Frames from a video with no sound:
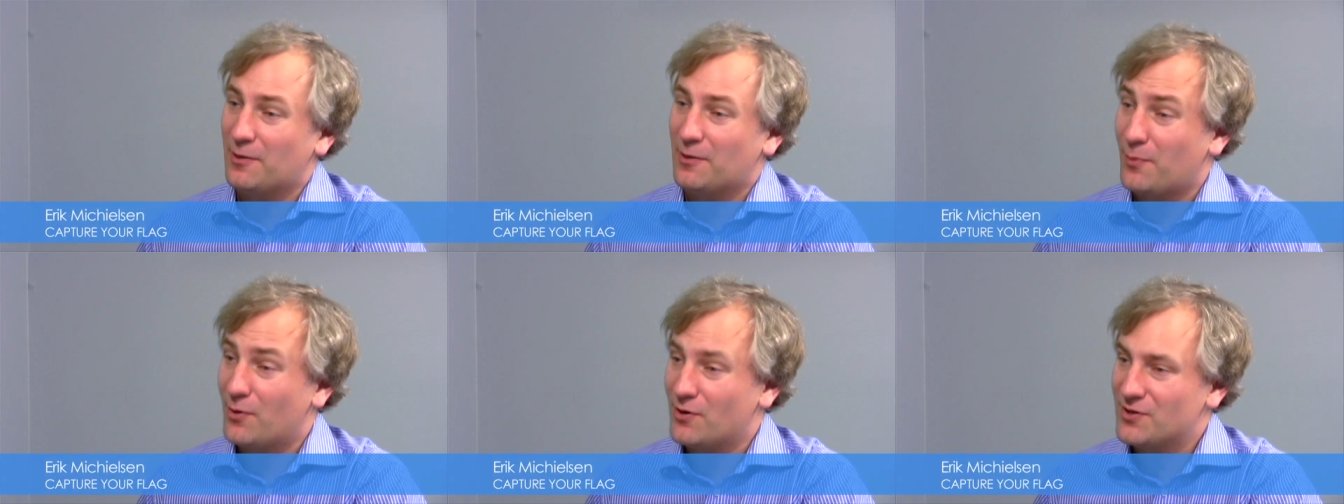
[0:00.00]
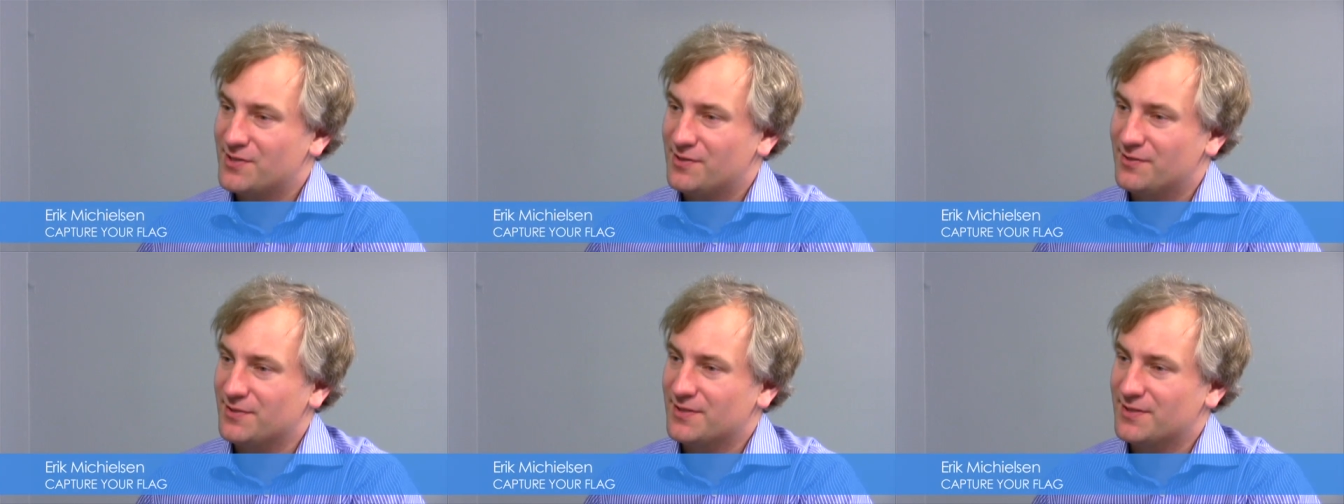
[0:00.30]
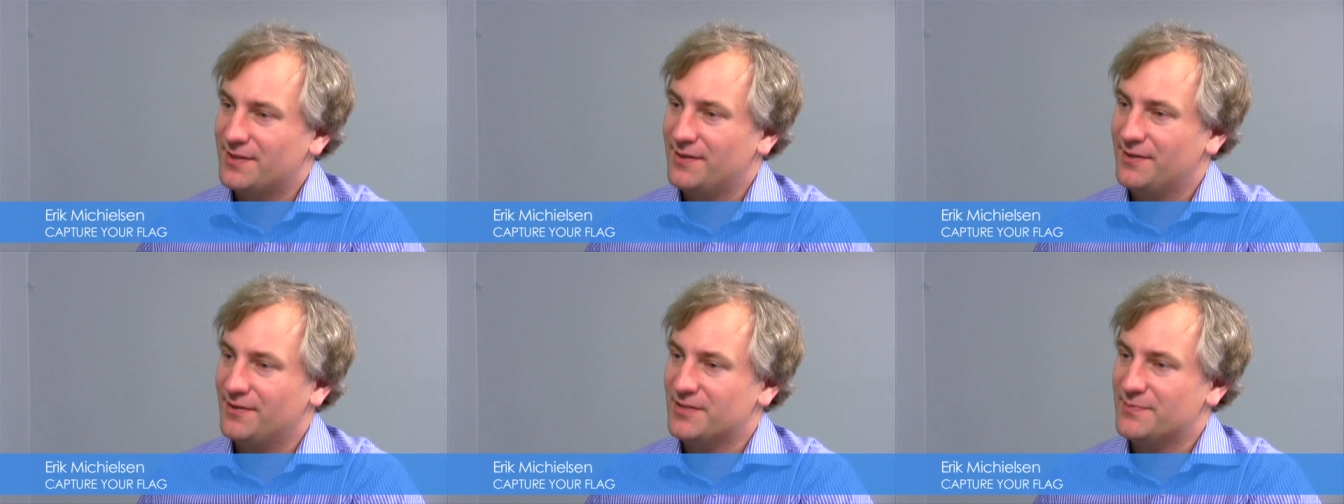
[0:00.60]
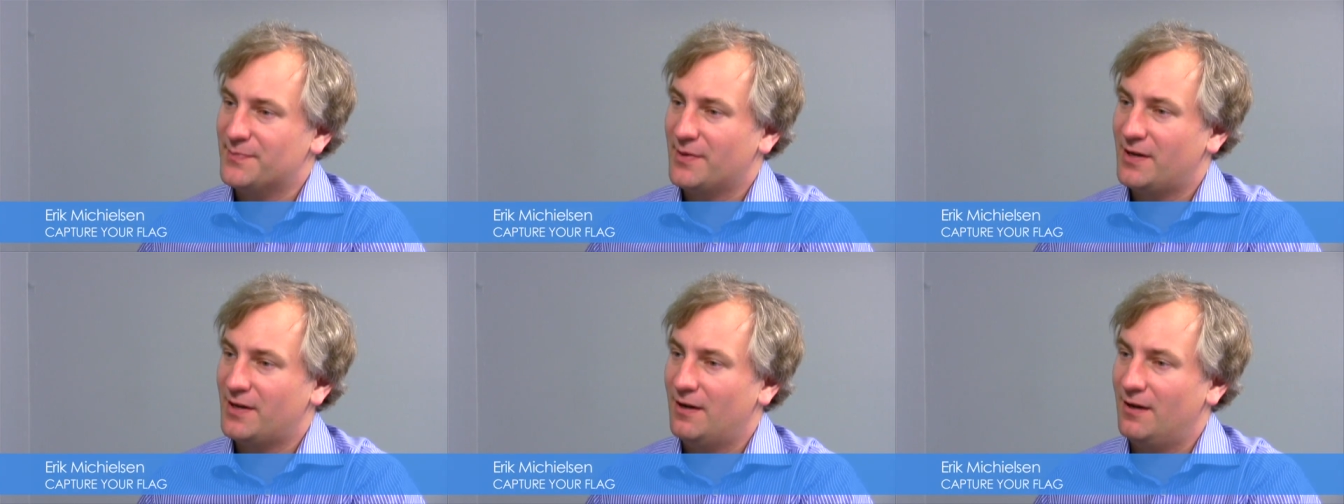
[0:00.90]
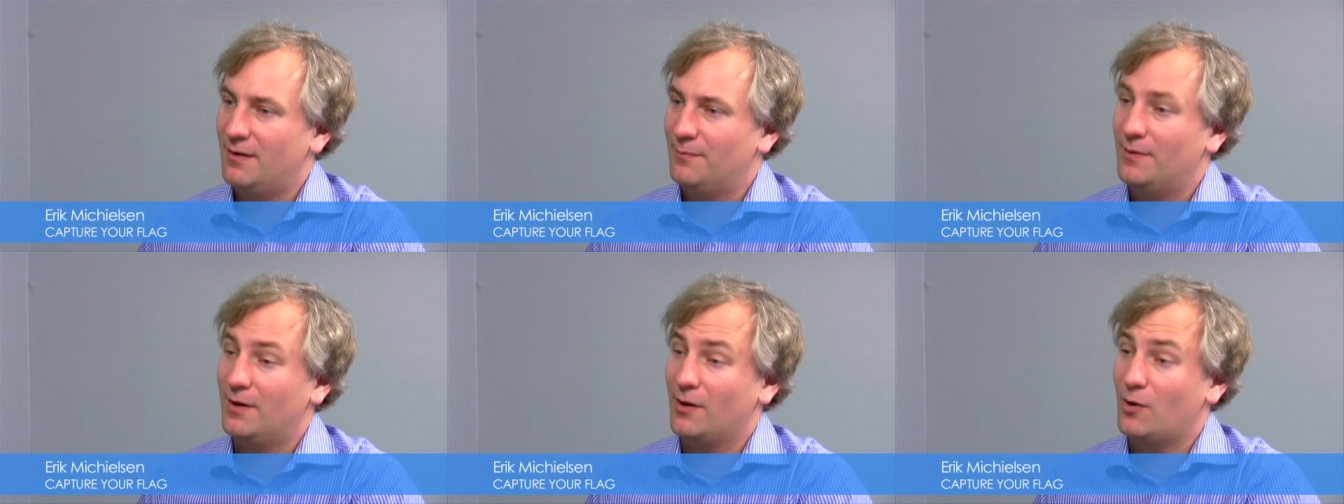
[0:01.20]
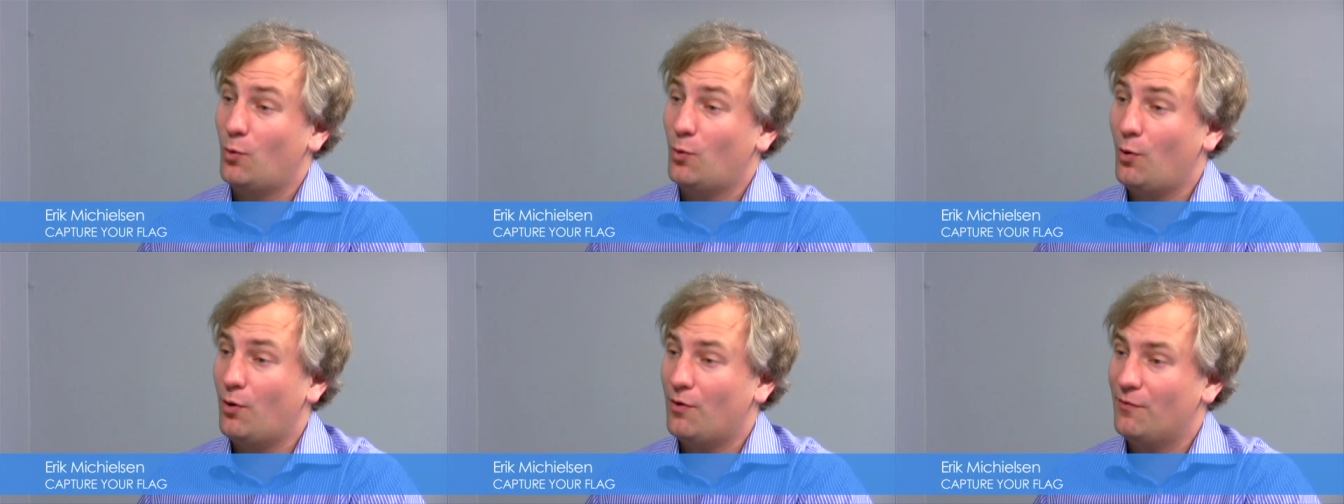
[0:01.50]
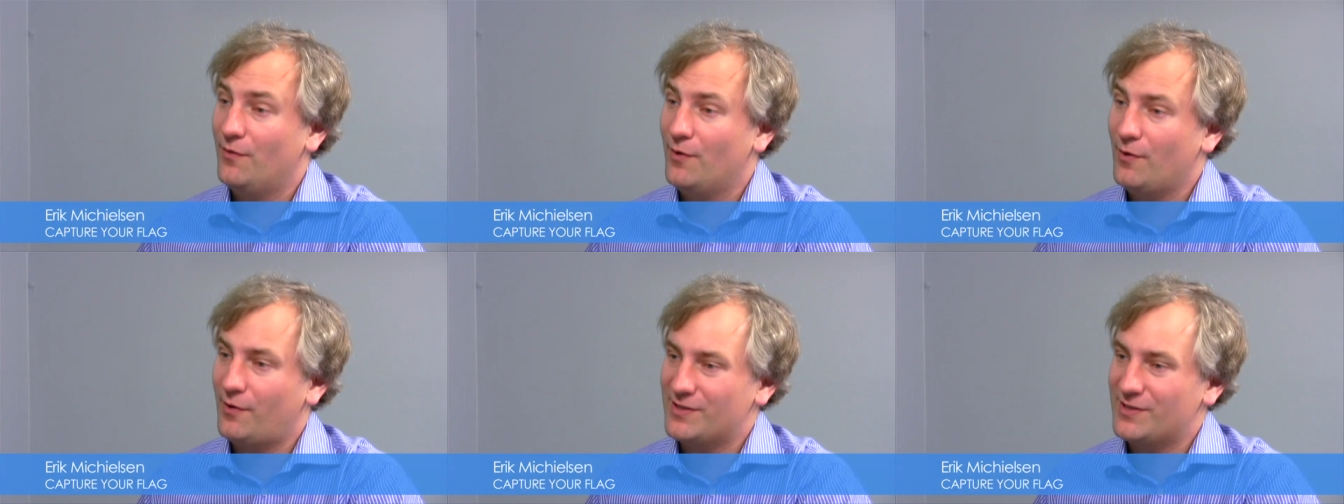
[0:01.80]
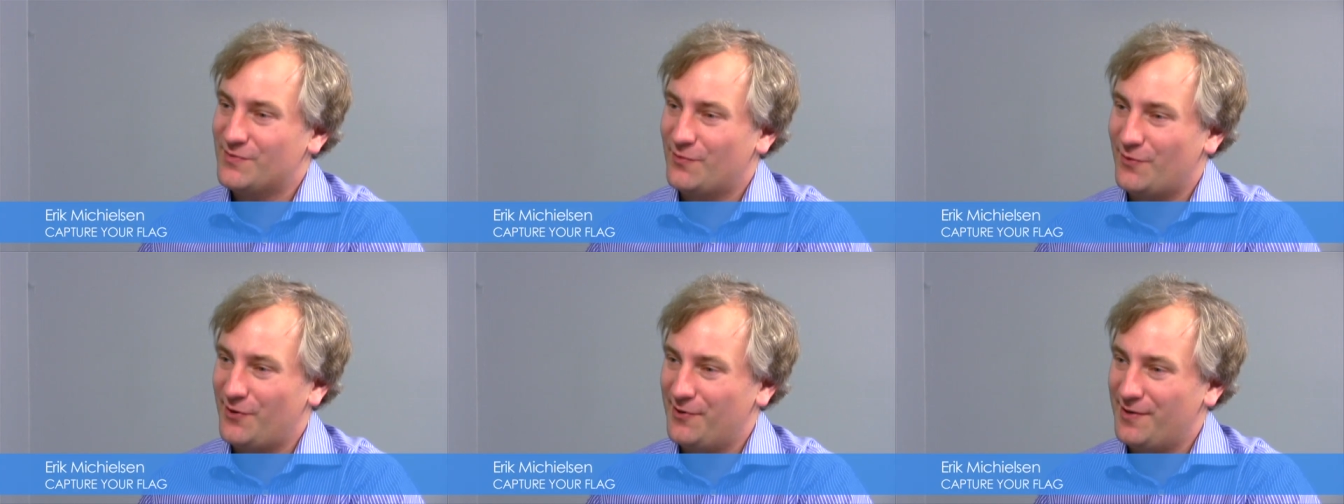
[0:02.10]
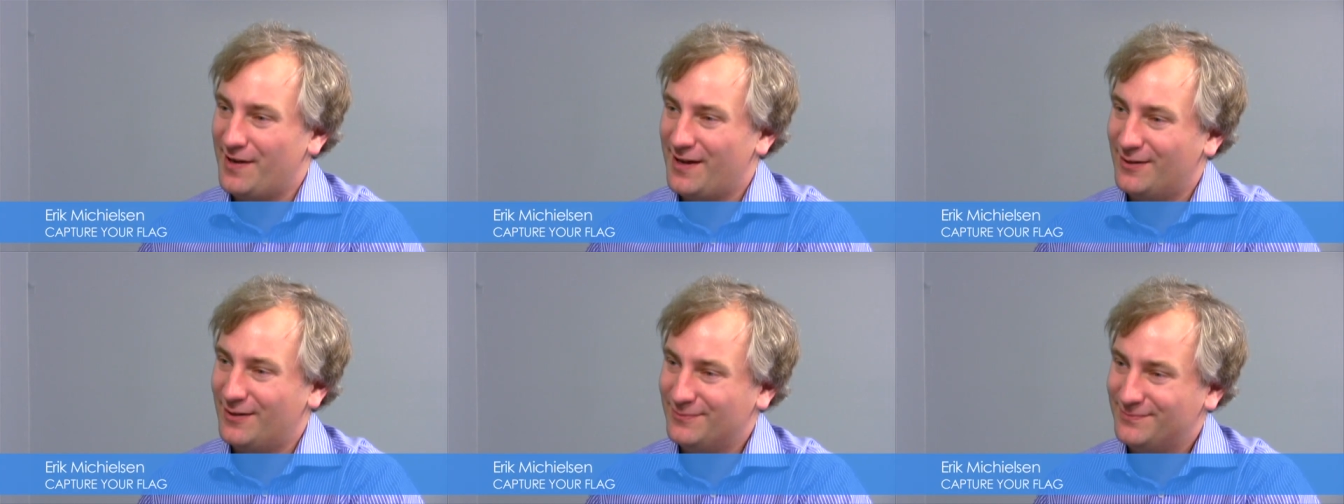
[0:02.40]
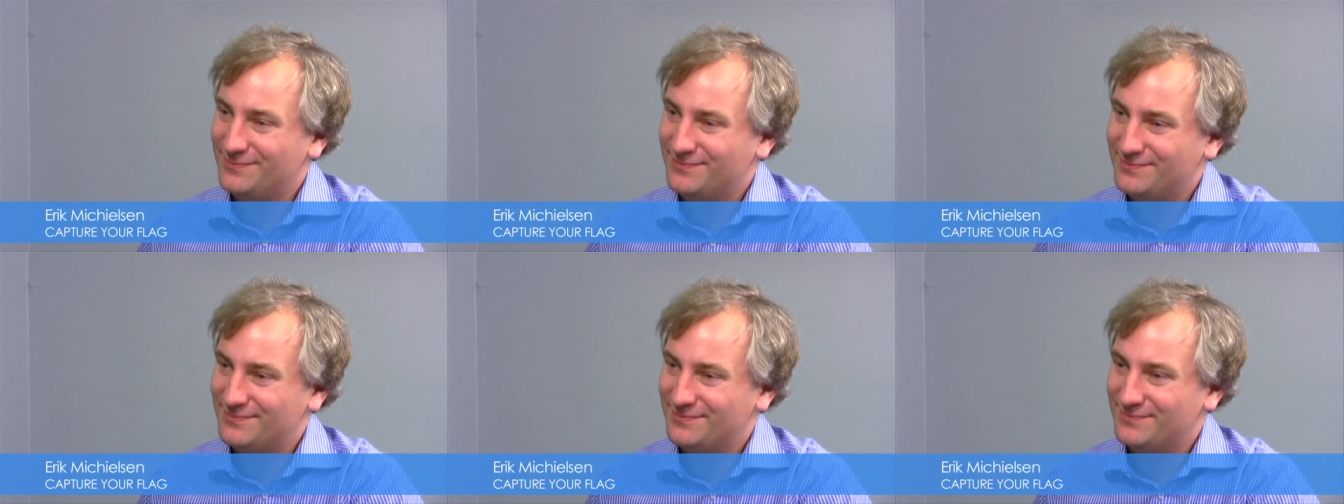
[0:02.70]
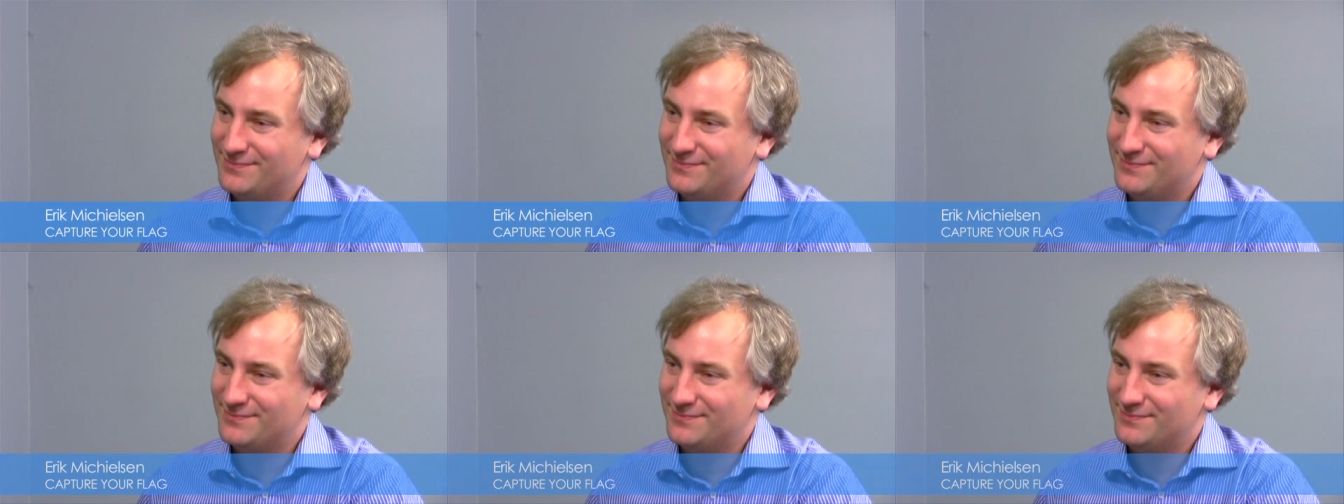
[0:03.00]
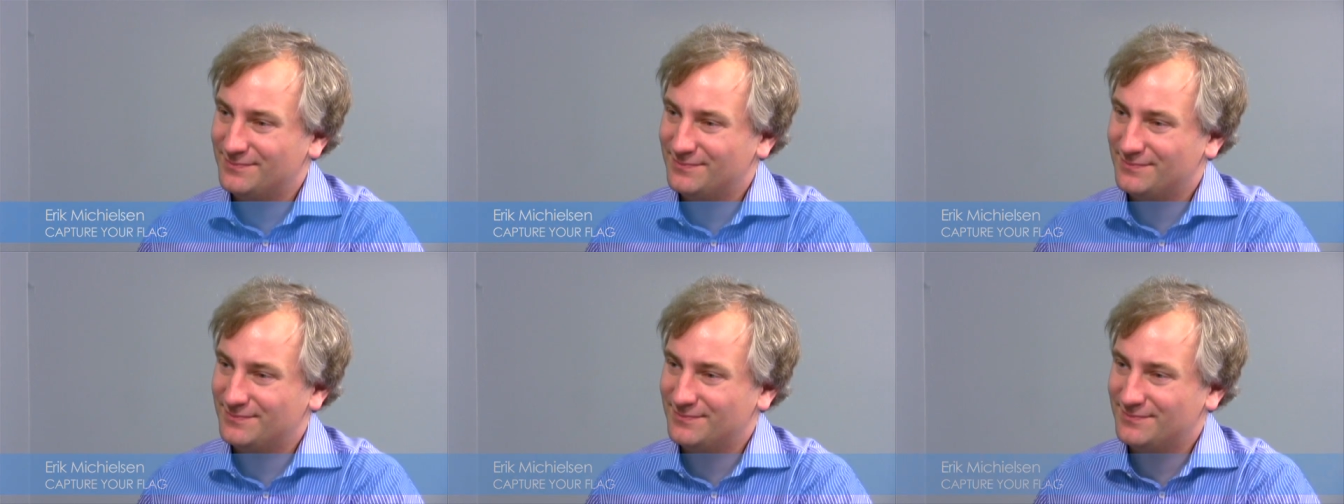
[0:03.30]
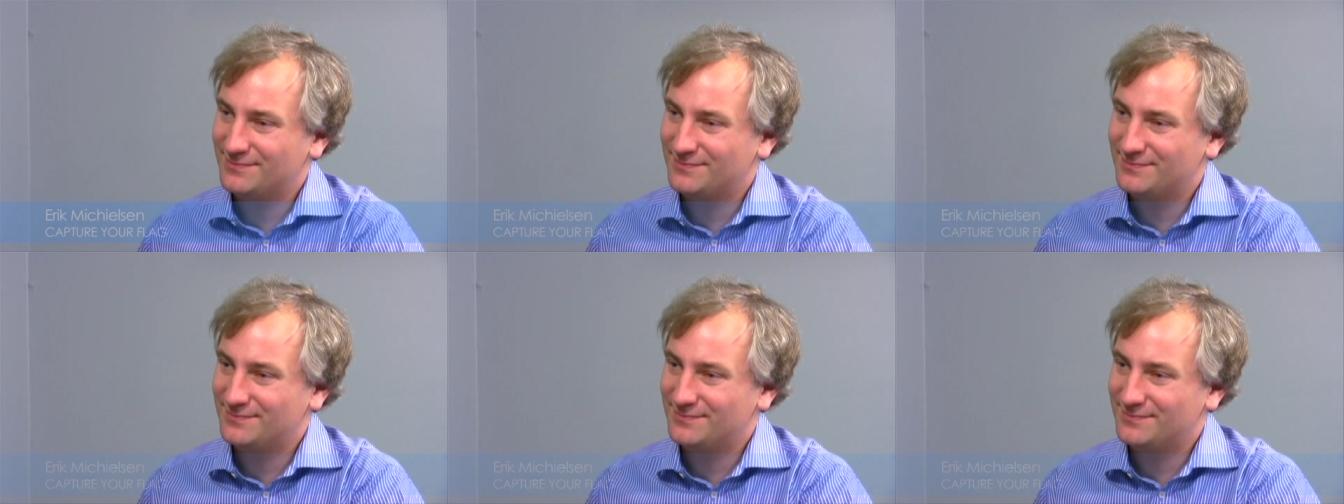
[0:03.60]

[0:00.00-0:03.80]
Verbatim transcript: interpersonal skills become a core focus for you now? I